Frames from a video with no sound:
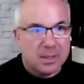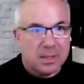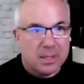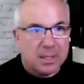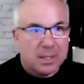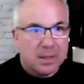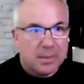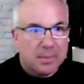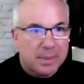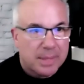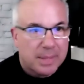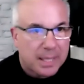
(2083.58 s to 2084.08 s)

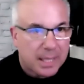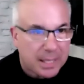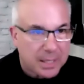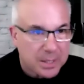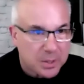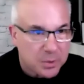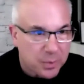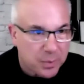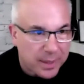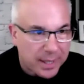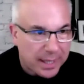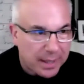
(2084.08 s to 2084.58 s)

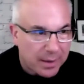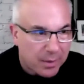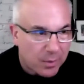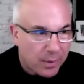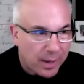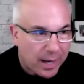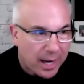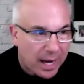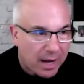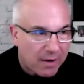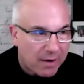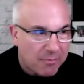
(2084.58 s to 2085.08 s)
Because we, we
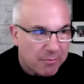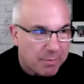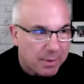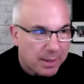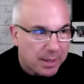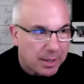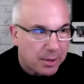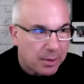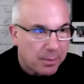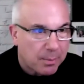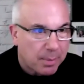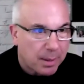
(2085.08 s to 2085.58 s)
have
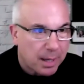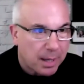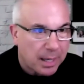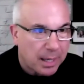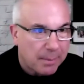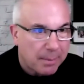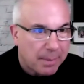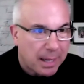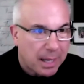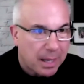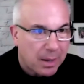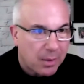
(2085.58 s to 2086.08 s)
better
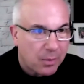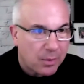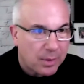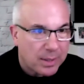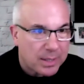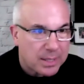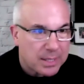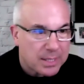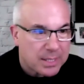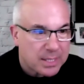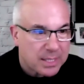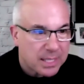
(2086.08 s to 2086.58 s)
buying power
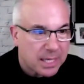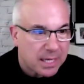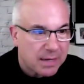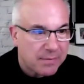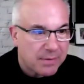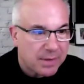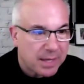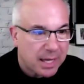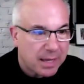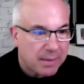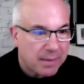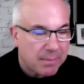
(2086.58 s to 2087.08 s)
and save
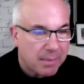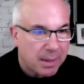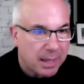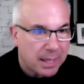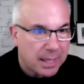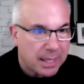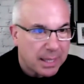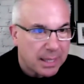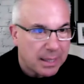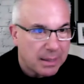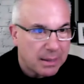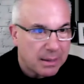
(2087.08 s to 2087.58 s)
that
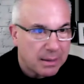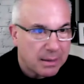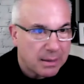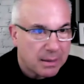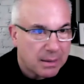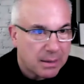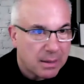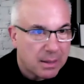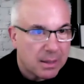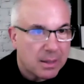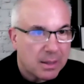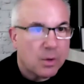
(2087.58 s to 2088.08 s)
money,
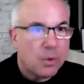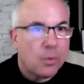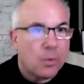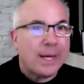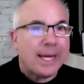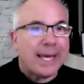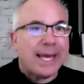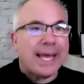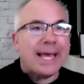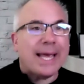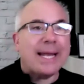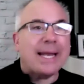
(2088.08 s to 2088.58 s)
we
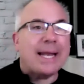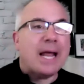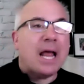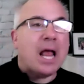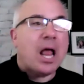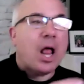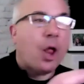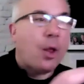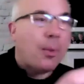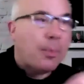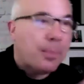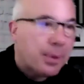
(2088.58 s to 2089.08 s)
can't
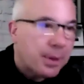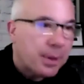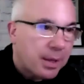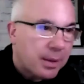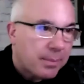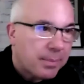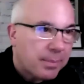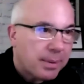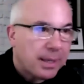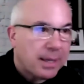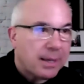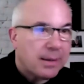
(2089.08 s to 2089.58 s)
help
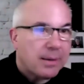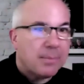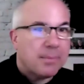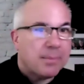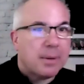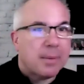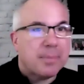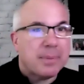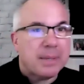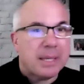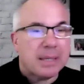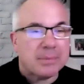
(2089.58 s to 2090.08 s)
but
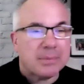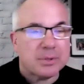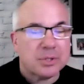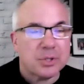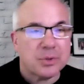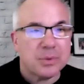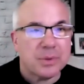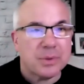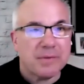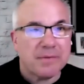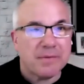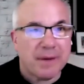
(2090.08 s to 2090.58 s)
but be able
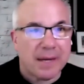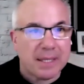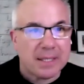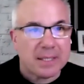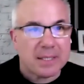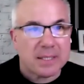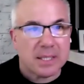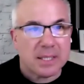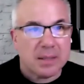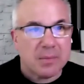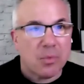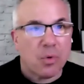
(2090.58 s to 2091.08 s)
to
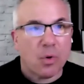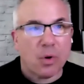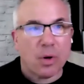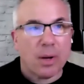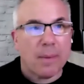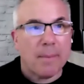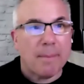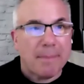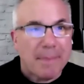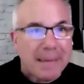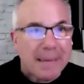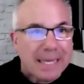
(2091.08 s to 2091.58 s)
invest in more
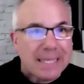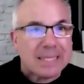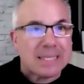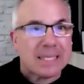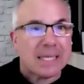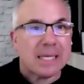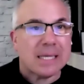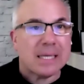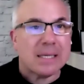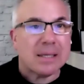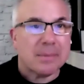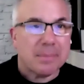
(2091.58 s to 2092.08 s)

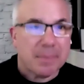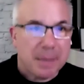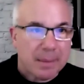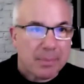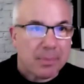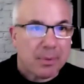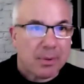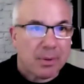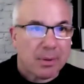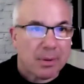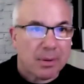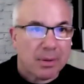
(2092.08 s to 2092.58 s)
amazing
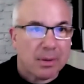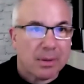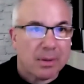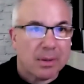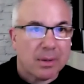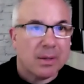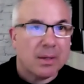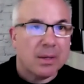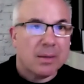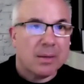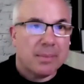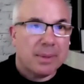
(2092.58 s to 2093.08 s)
people
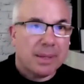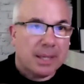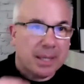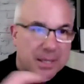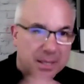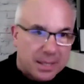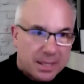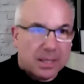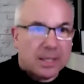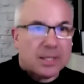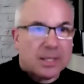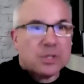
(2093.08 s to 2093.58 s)
because it, so